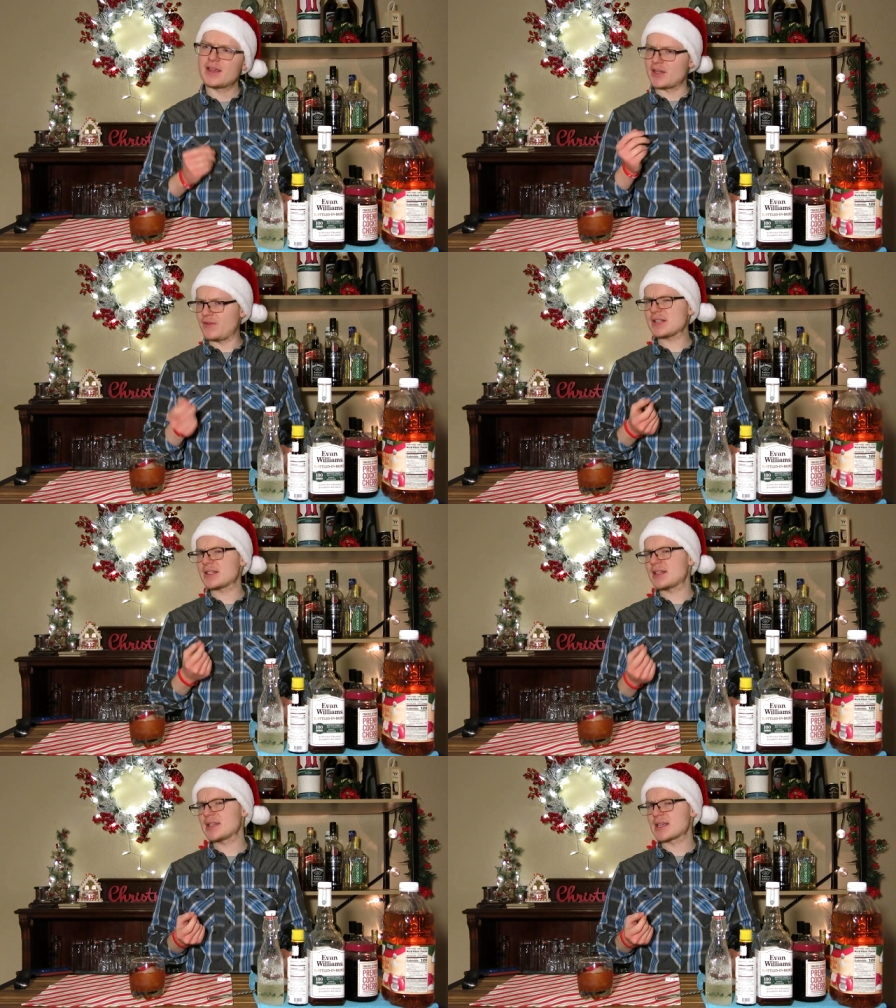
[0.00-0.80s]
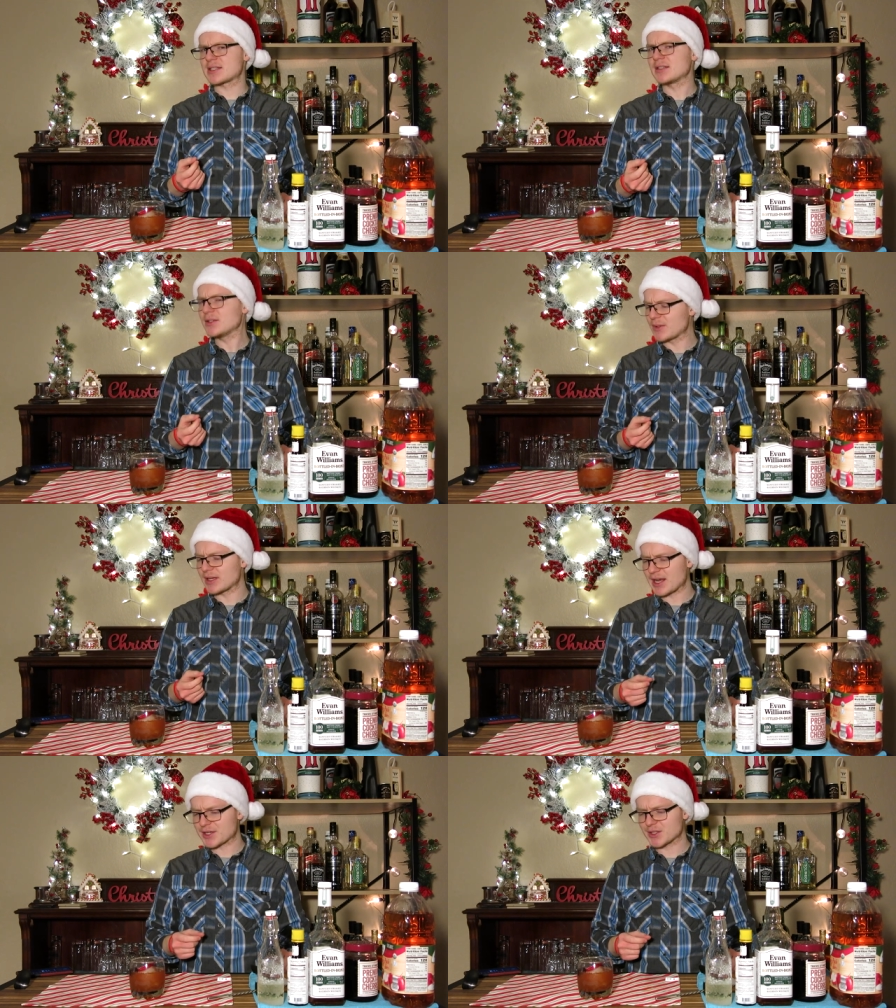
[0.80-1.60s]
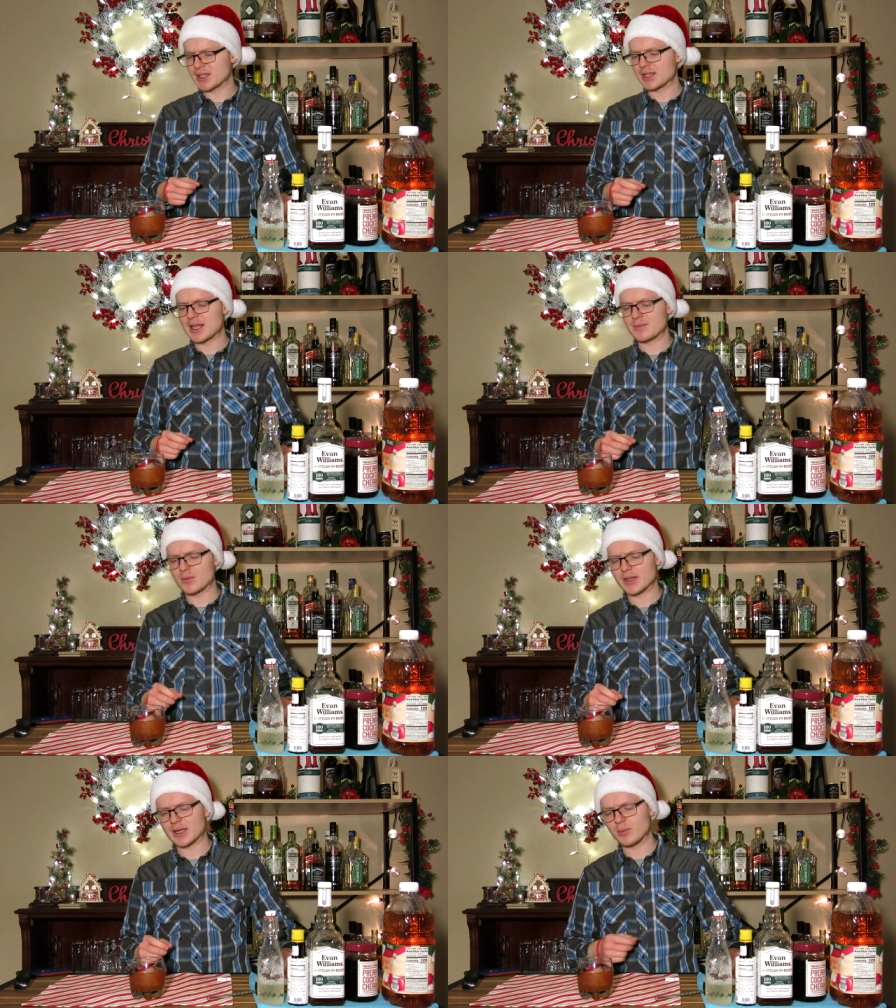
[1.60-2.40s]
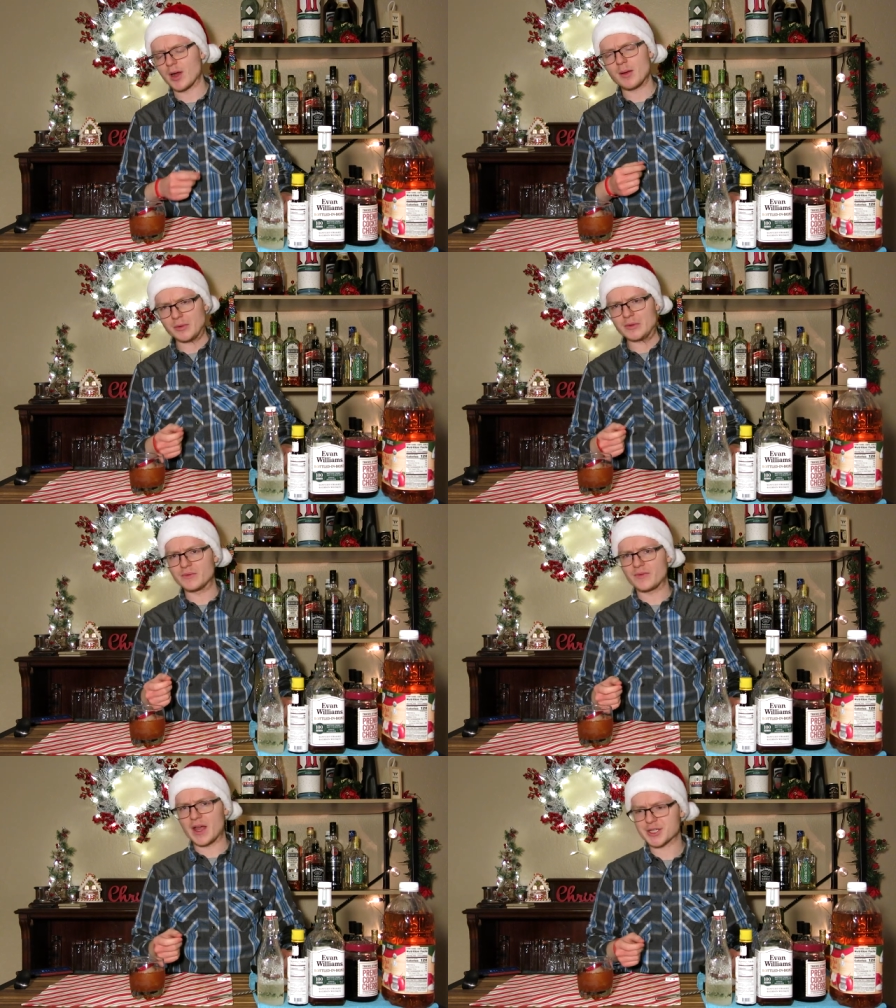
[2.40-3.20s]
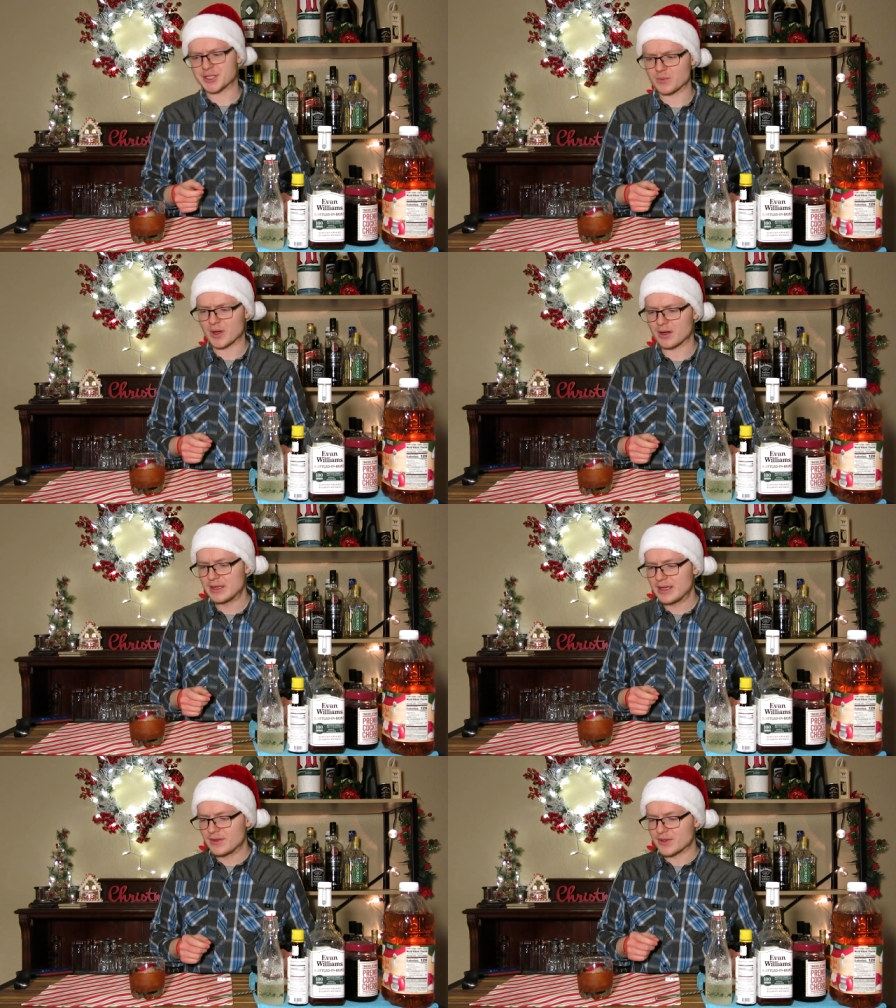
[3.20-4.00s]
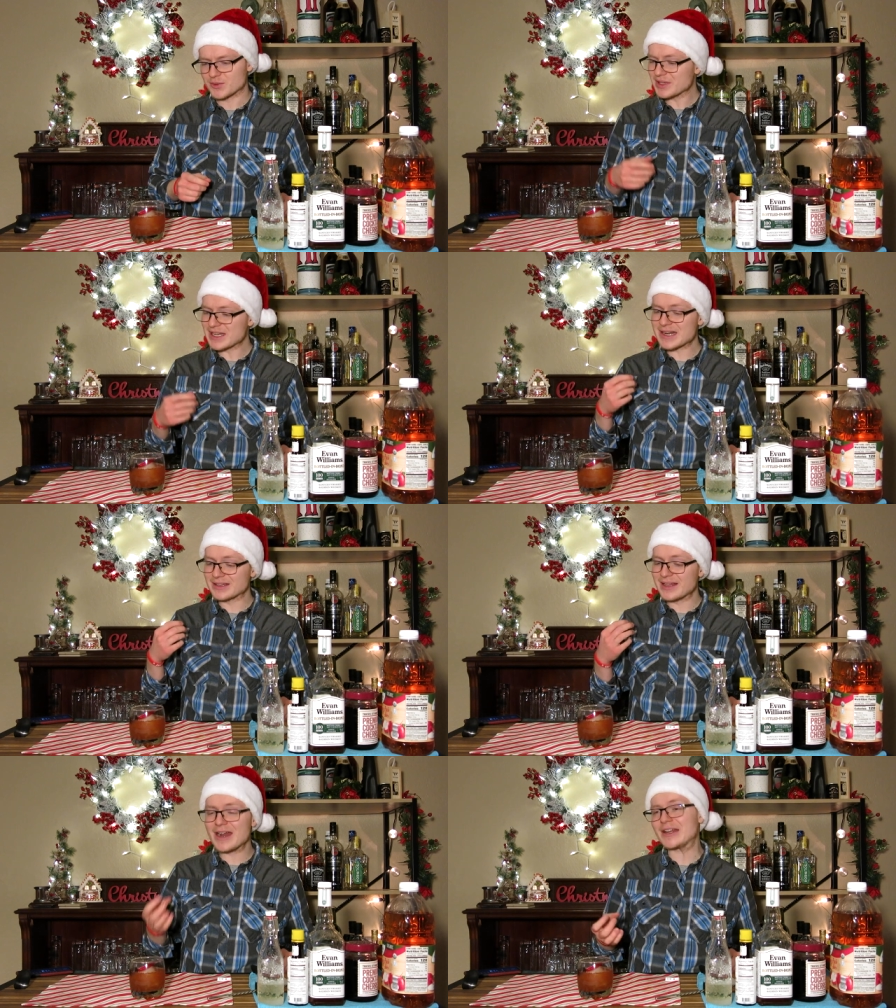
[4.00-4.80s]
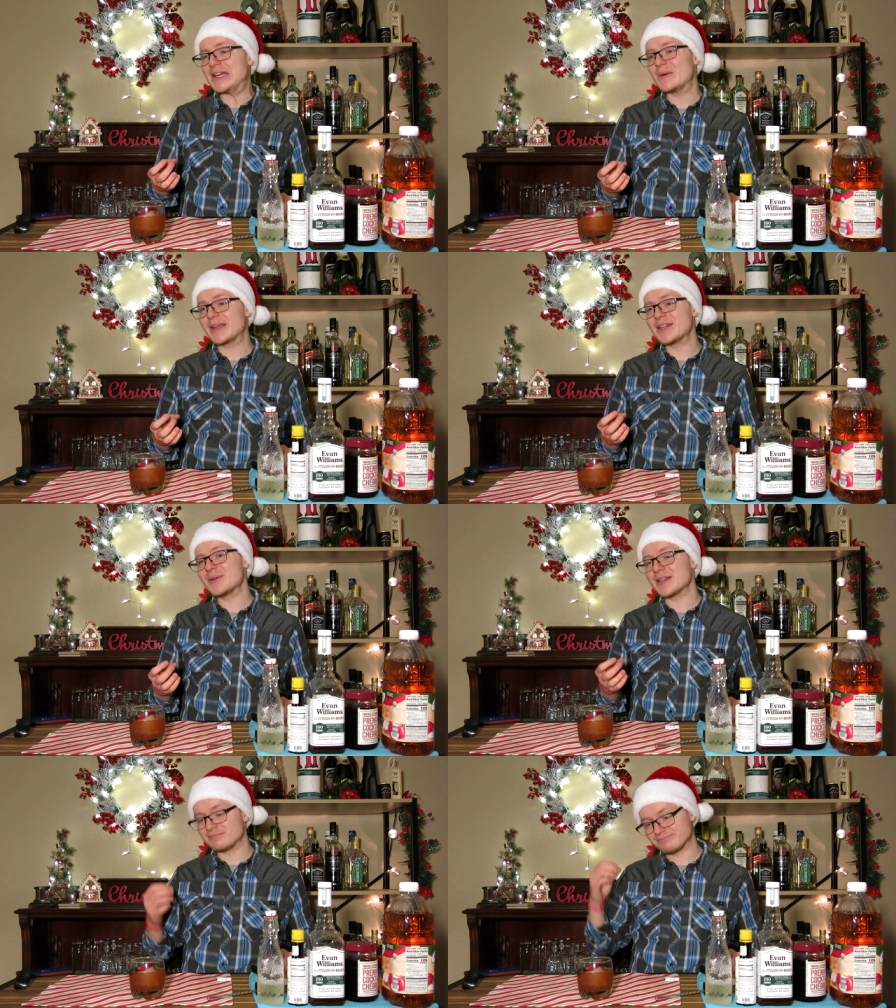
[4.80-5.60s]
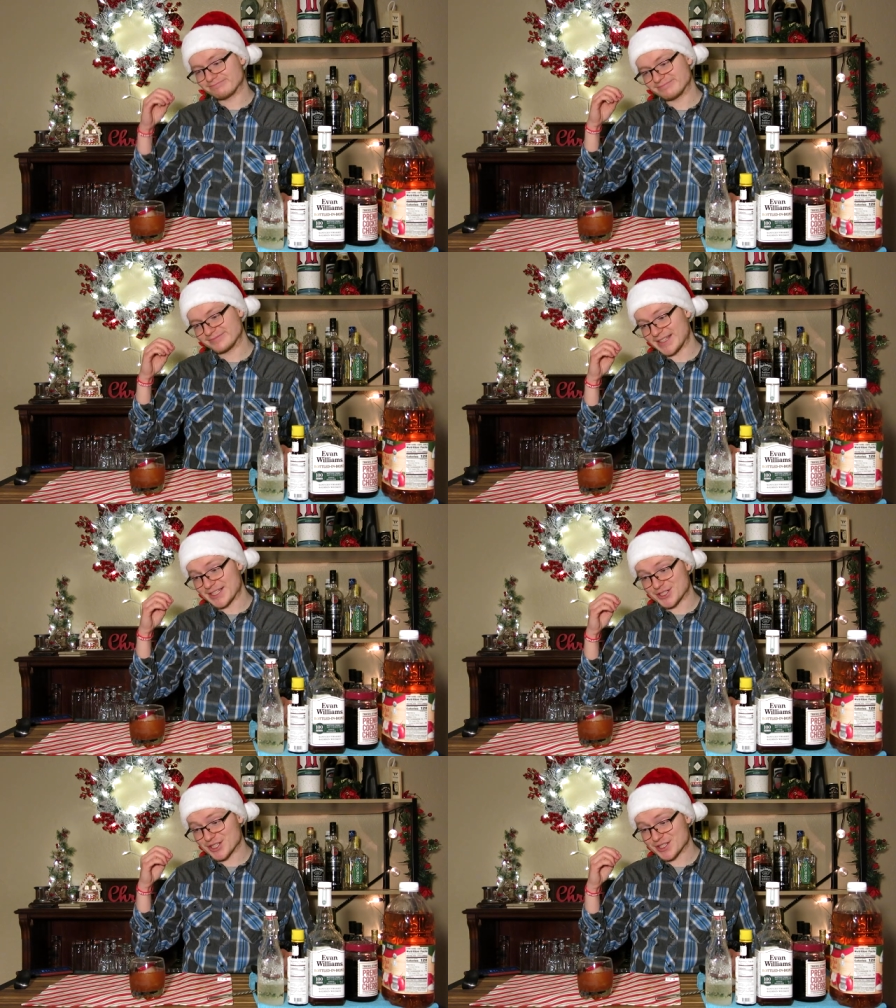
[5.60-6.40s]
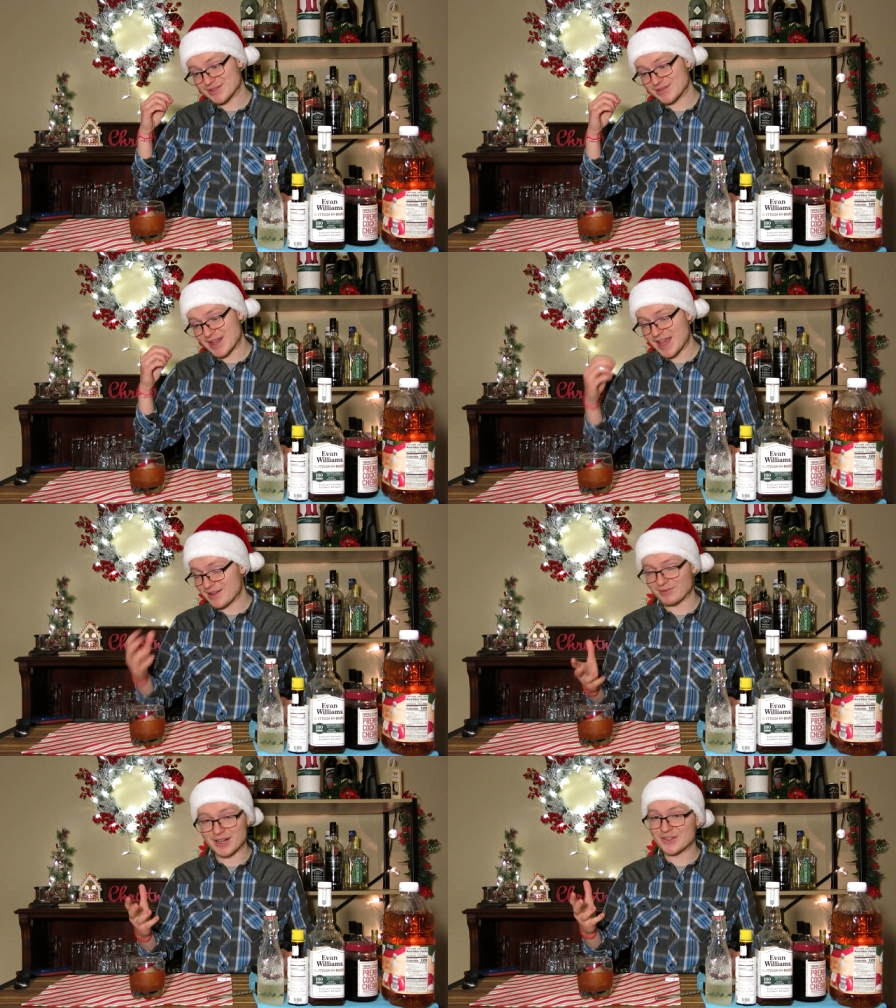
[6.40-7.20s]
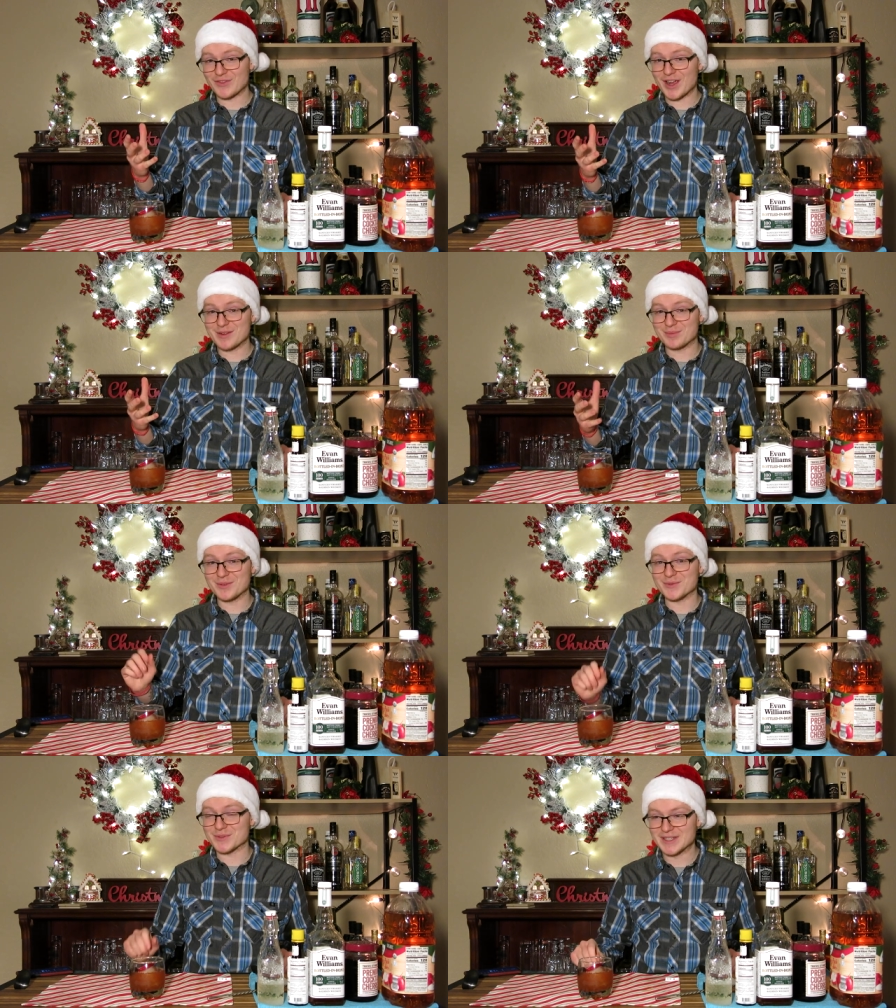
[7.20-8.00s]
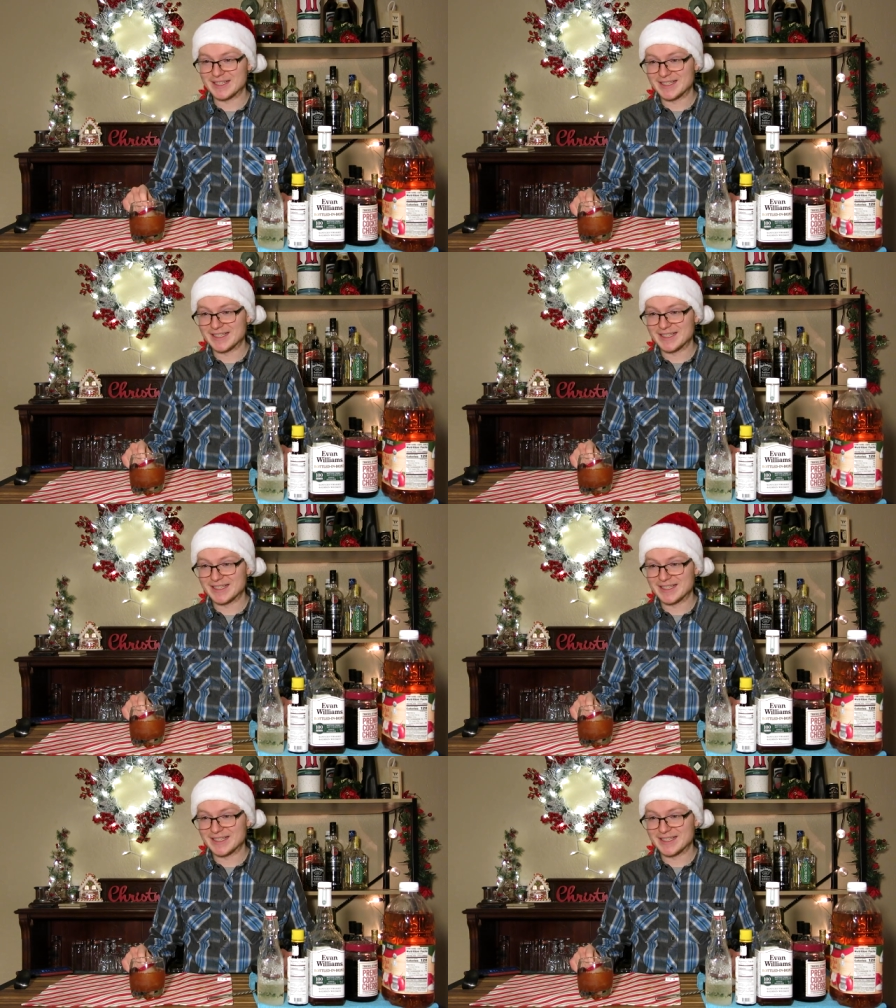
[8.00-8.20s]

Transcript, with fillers: And it feels a lot less diluted, actually. A lot more like a proper old-fashioned where there's really not a lot going into it. It's just rectified booze.